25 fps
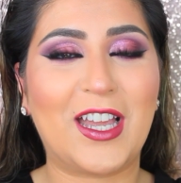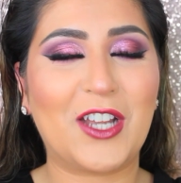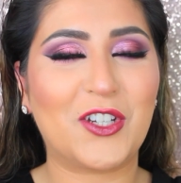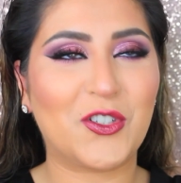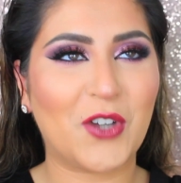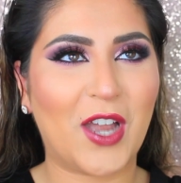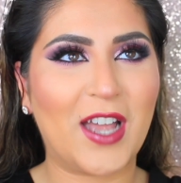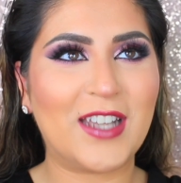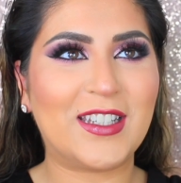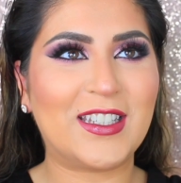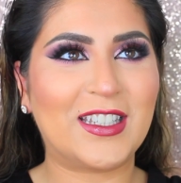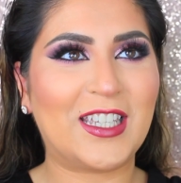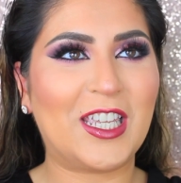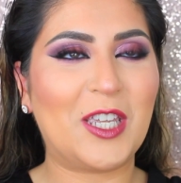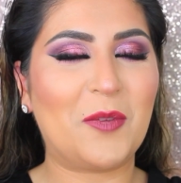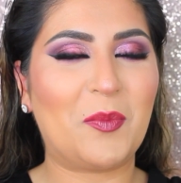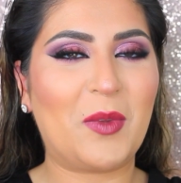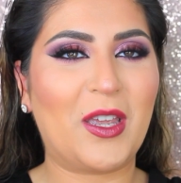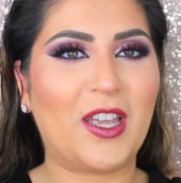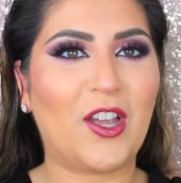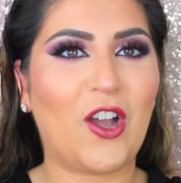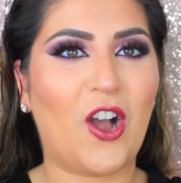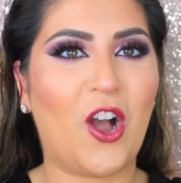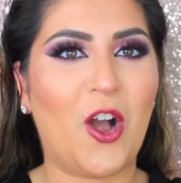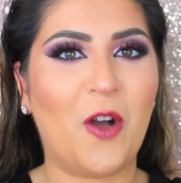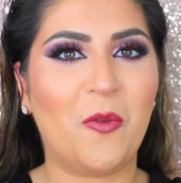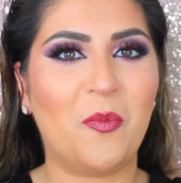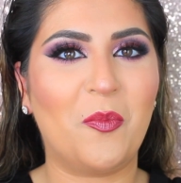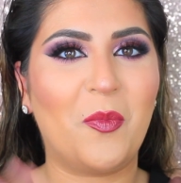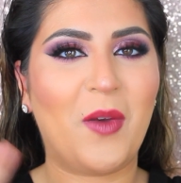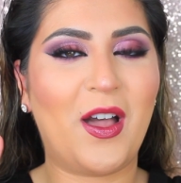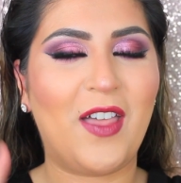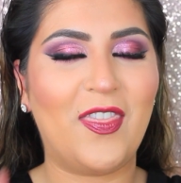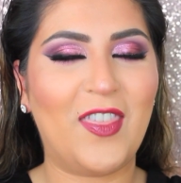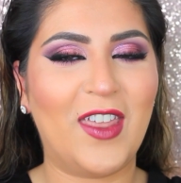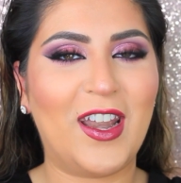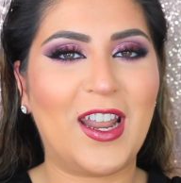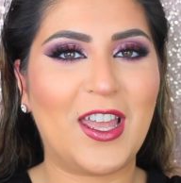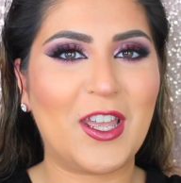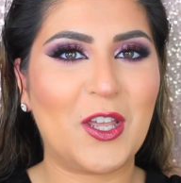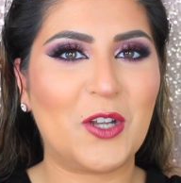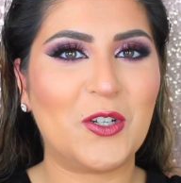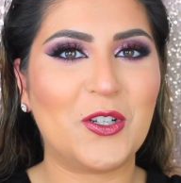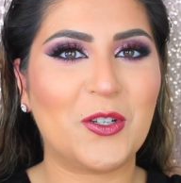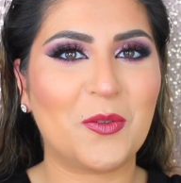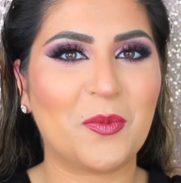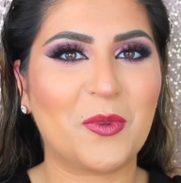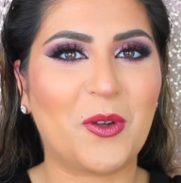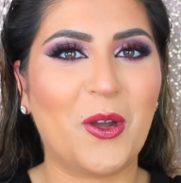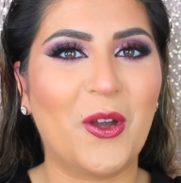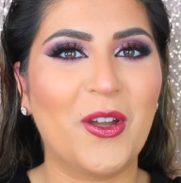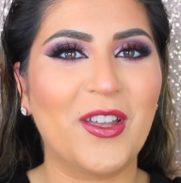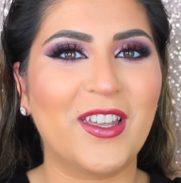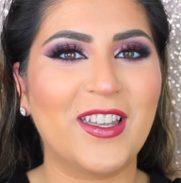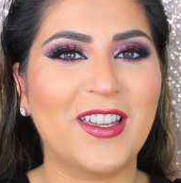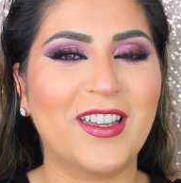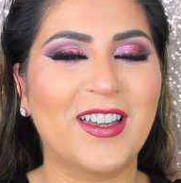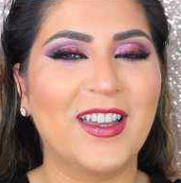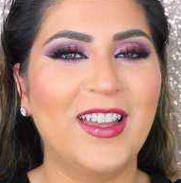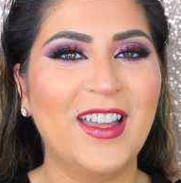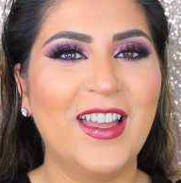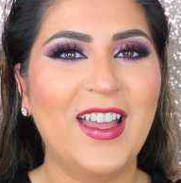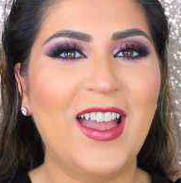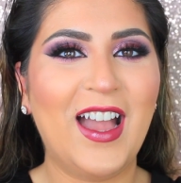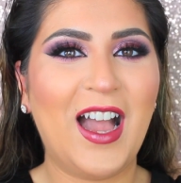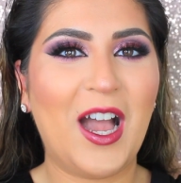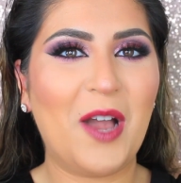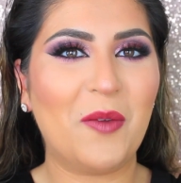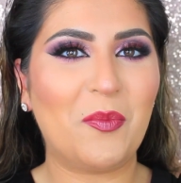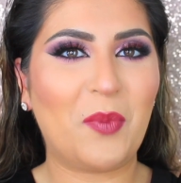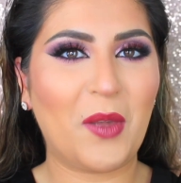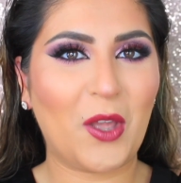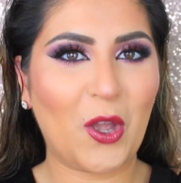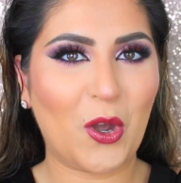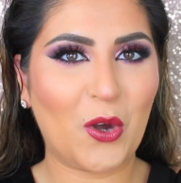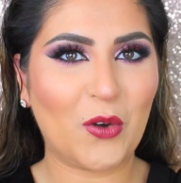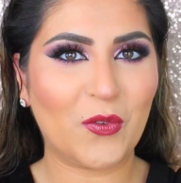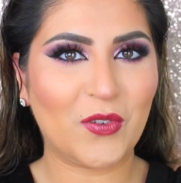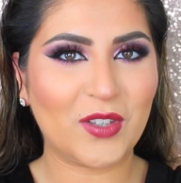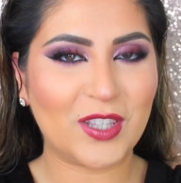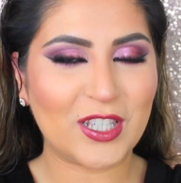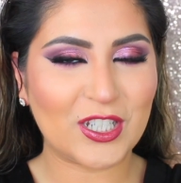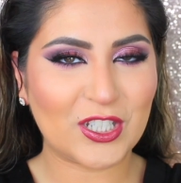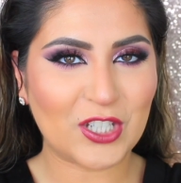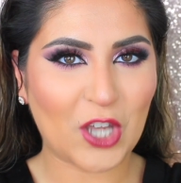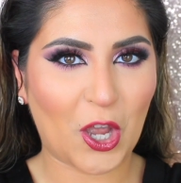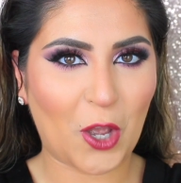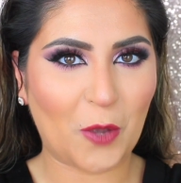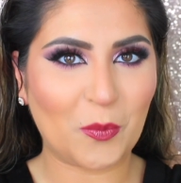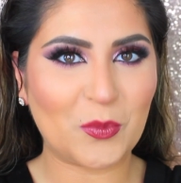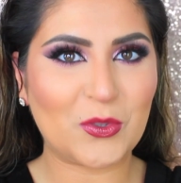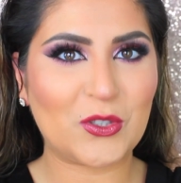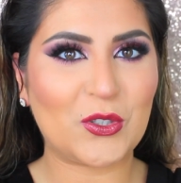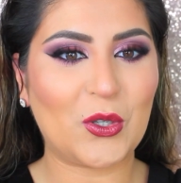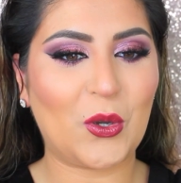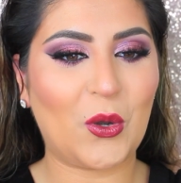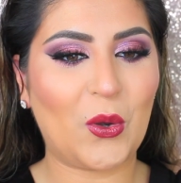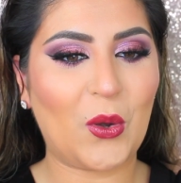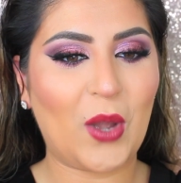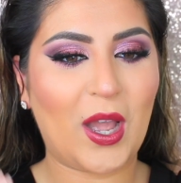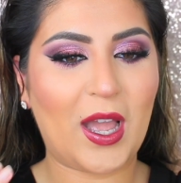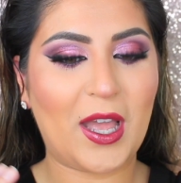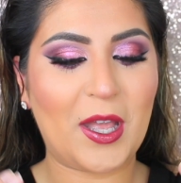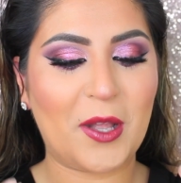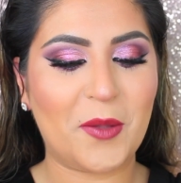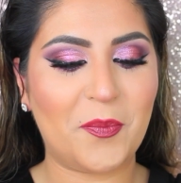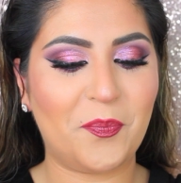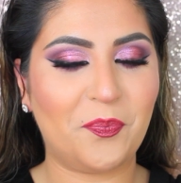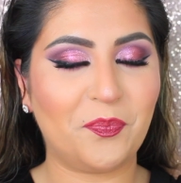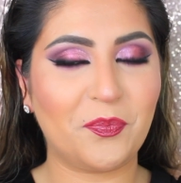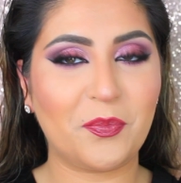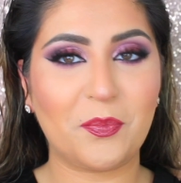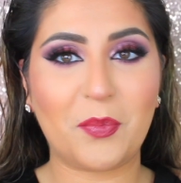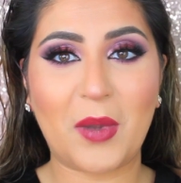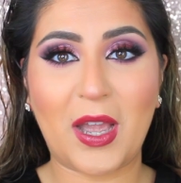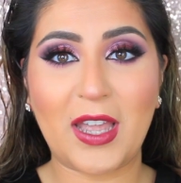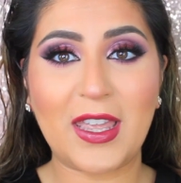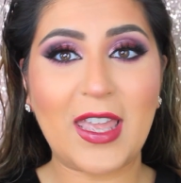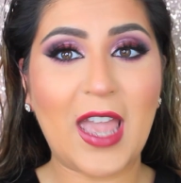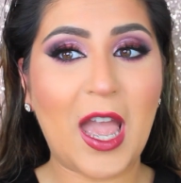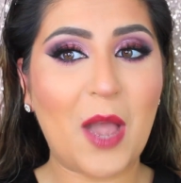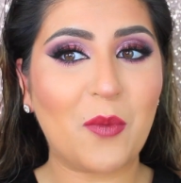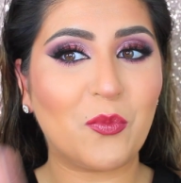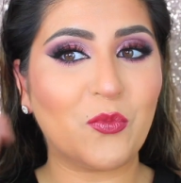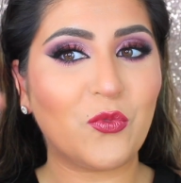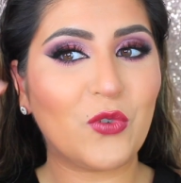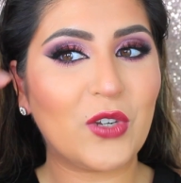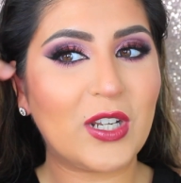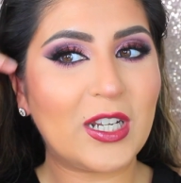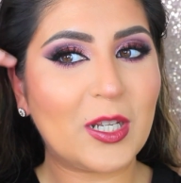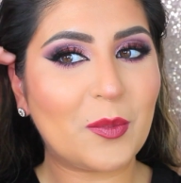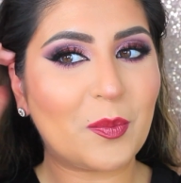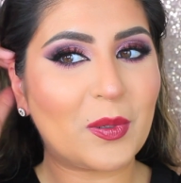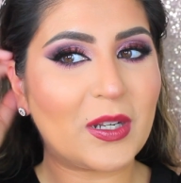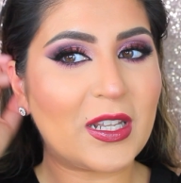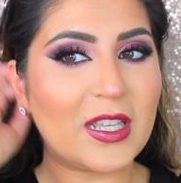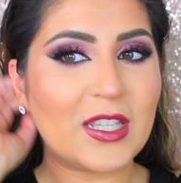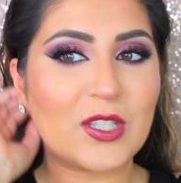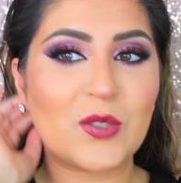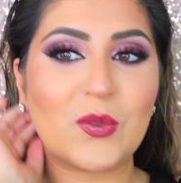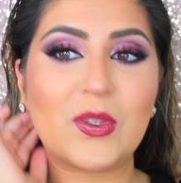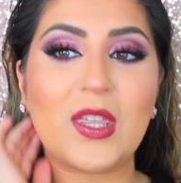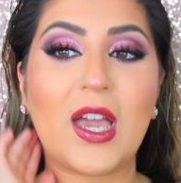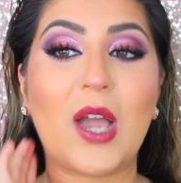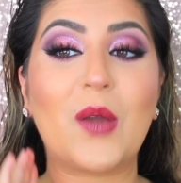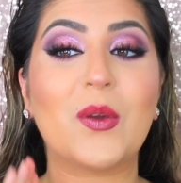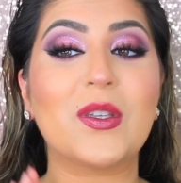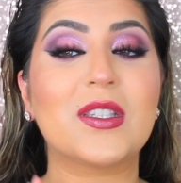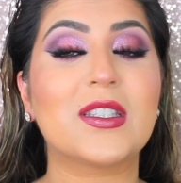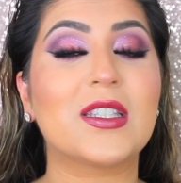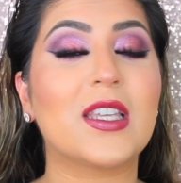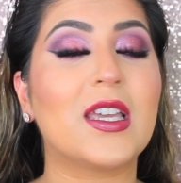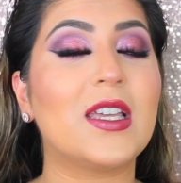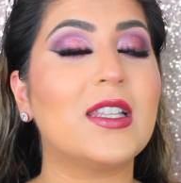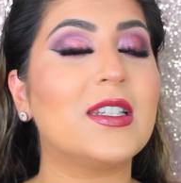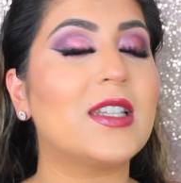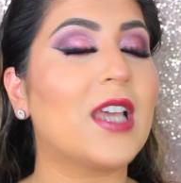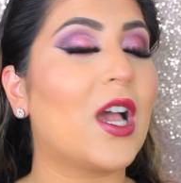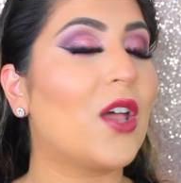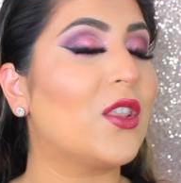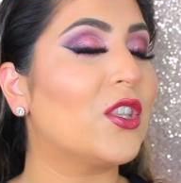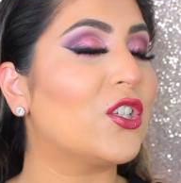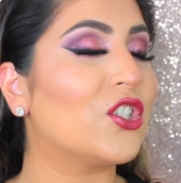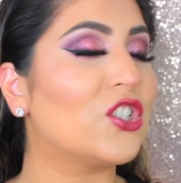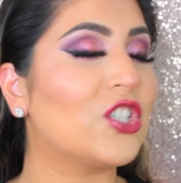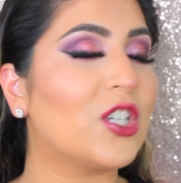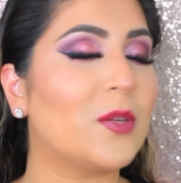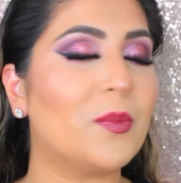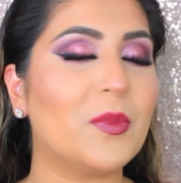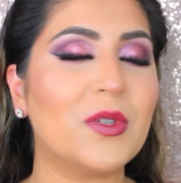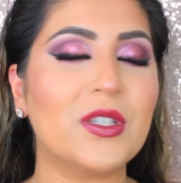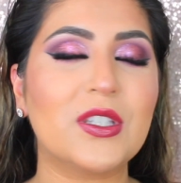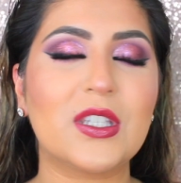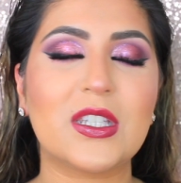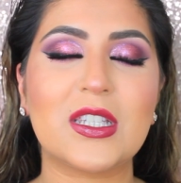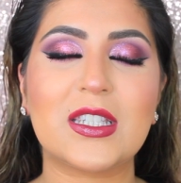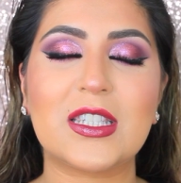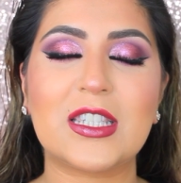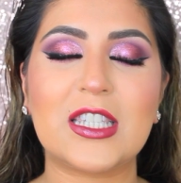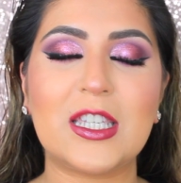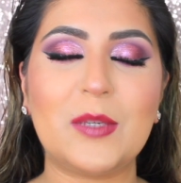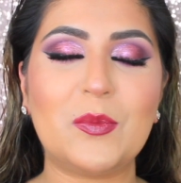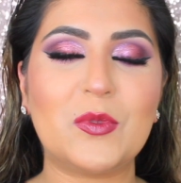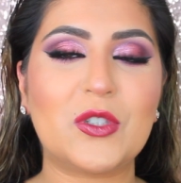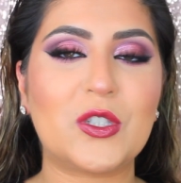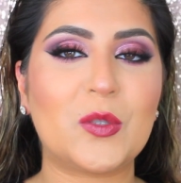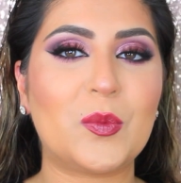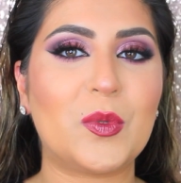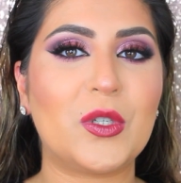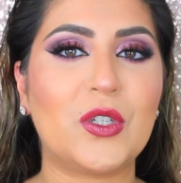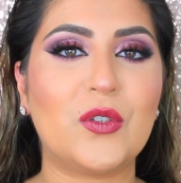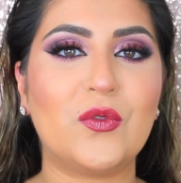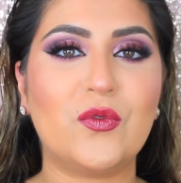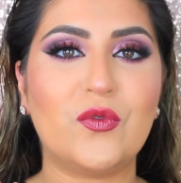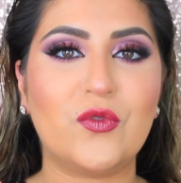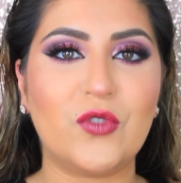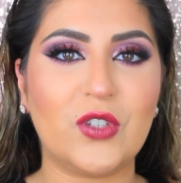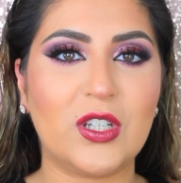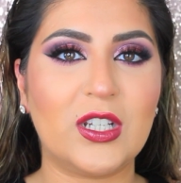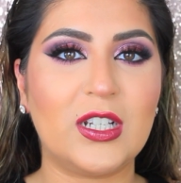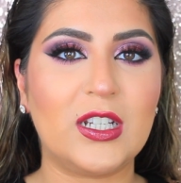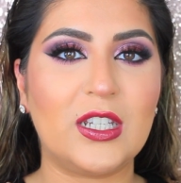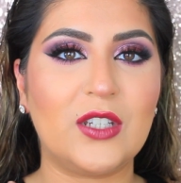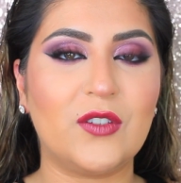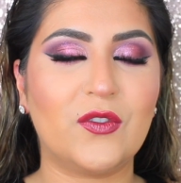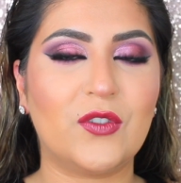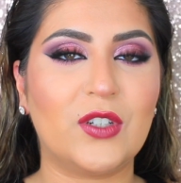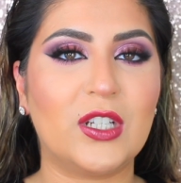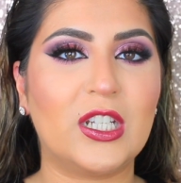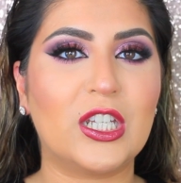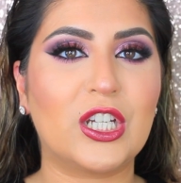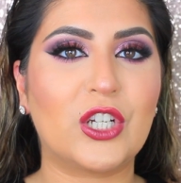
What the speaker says: I try to keep it calm, and then I end up going a bit over the top. So but yeah, I'm really pleased with how it's turned out. The shimmers seem to be really, really